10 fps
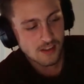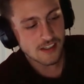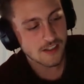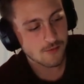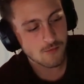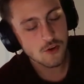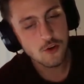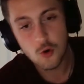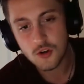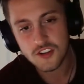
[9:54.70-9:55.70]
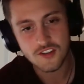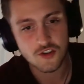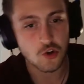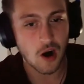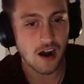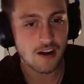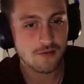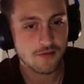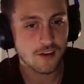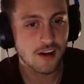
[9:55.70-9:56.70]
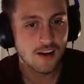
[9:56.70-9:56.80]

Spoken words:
He nukes his drive